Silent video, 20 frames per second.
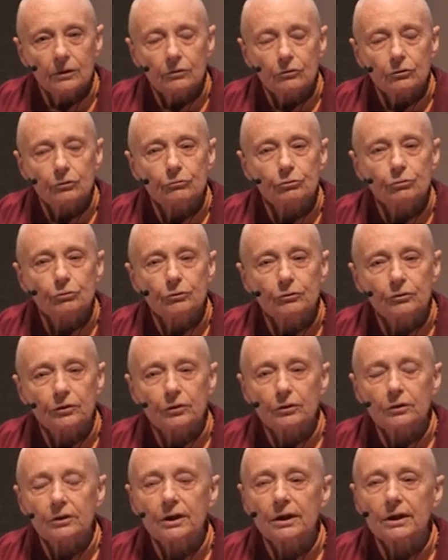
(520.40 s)
the truth
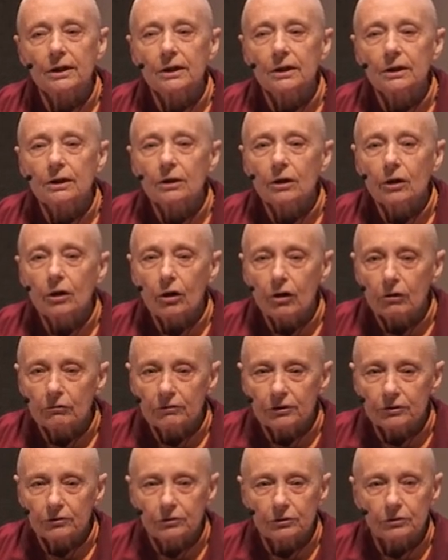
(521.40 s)
of the
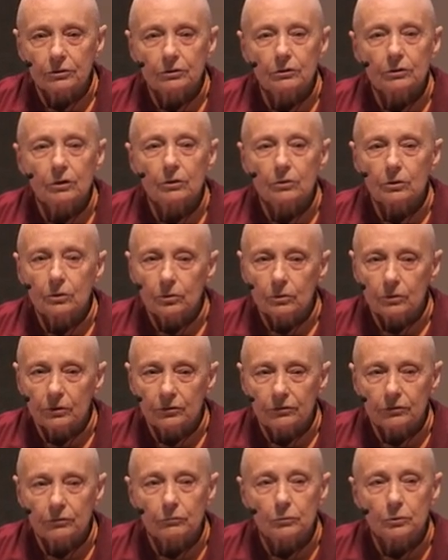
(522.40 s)
origin or
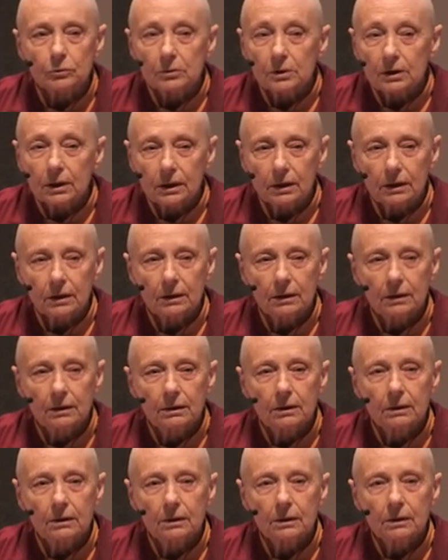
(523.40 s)
cause of dukkha,
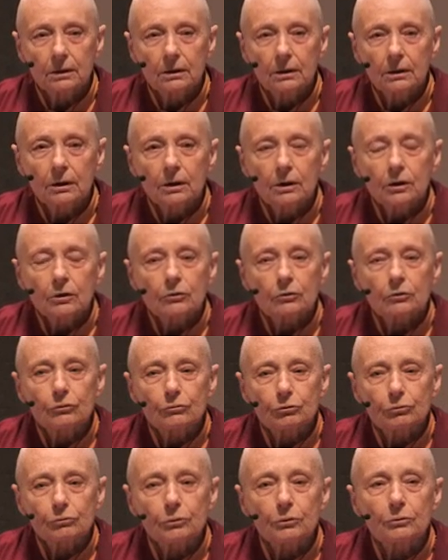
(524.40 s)
the
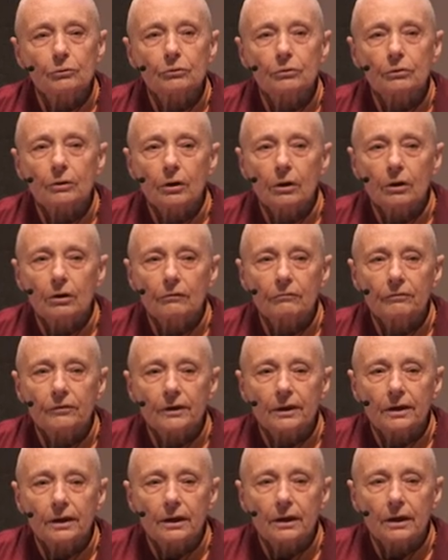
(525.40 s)
truth of
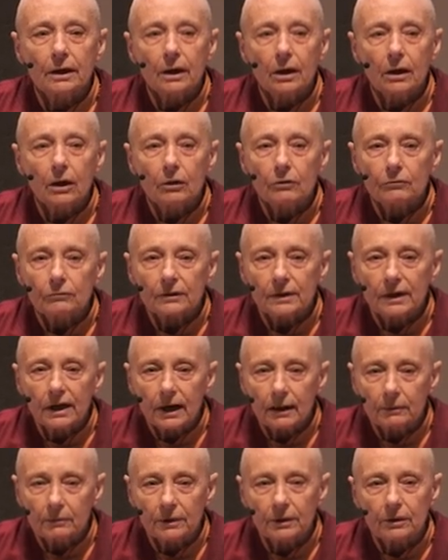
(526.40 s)
the
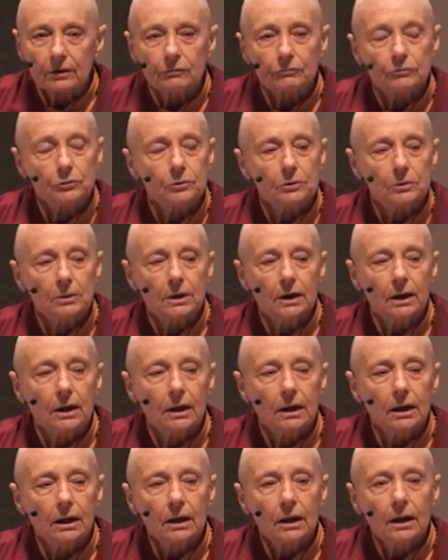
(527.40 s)
overcoming of dukkha,
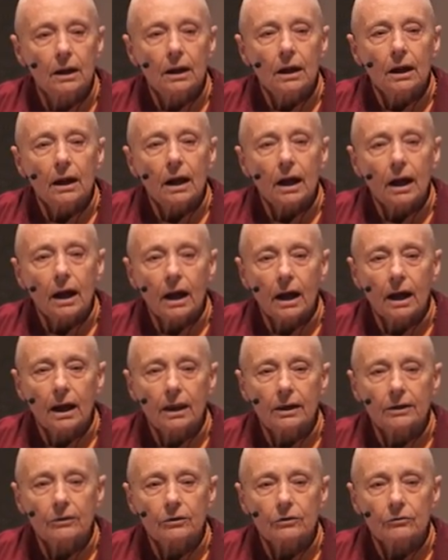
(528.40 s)

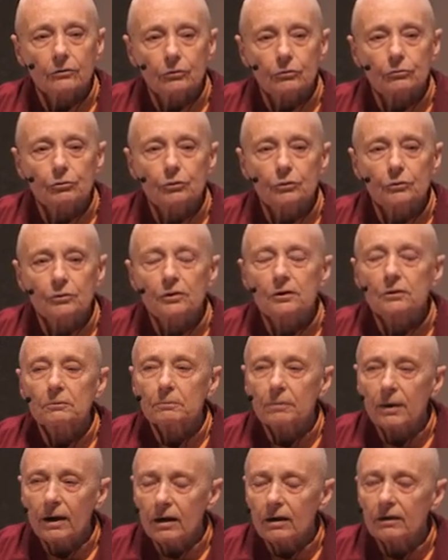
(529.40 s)
and the truth of the
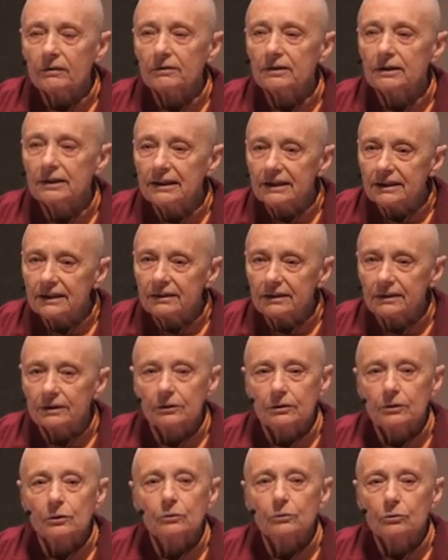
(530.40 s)
path
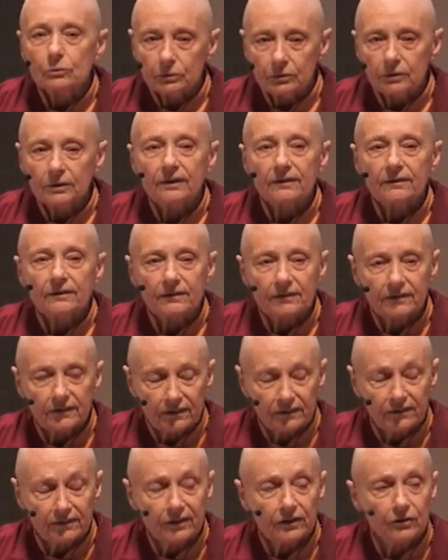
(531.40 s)
leading to this
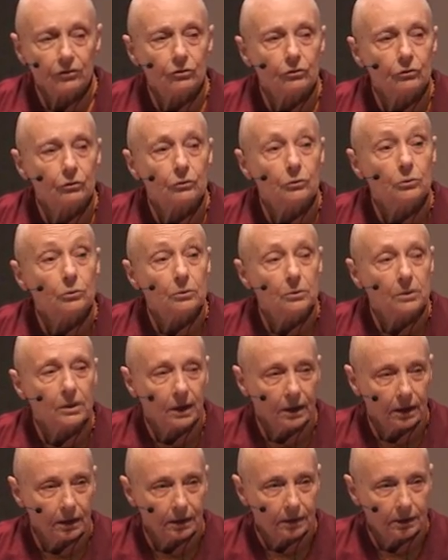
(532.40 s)
sensation of
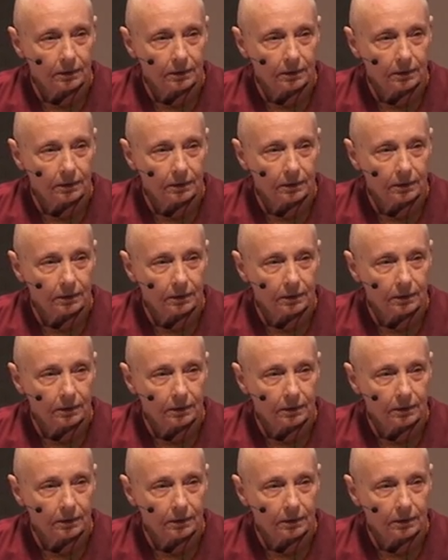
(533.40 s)
dukkha.